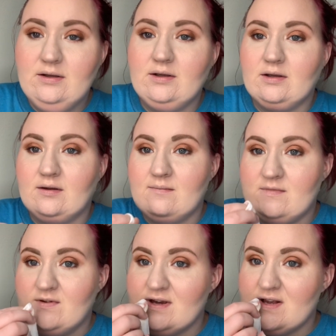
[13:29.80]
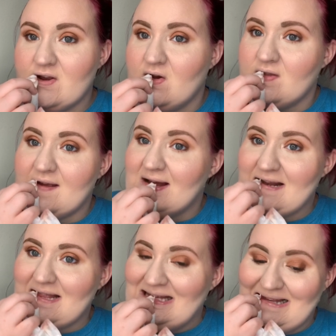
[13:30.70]
You guys know that
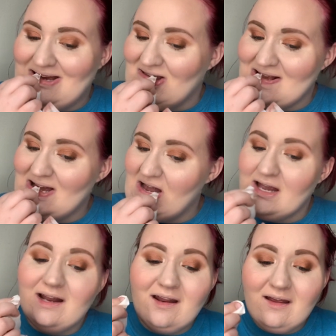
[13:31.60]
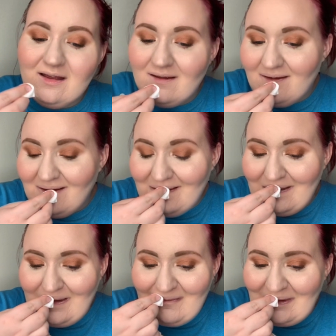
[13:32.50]
the left side of
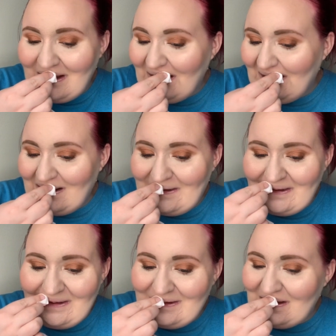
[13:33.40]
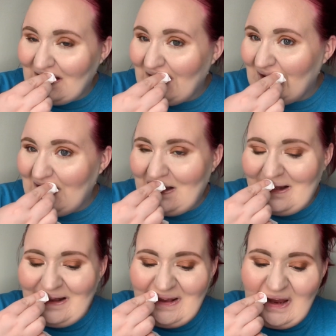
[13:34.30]
my eyelashes just
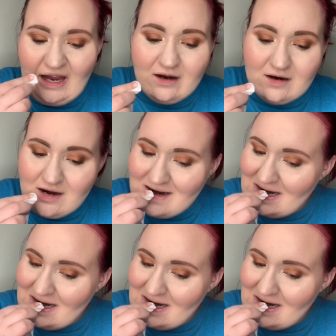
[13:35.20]
doesn't care.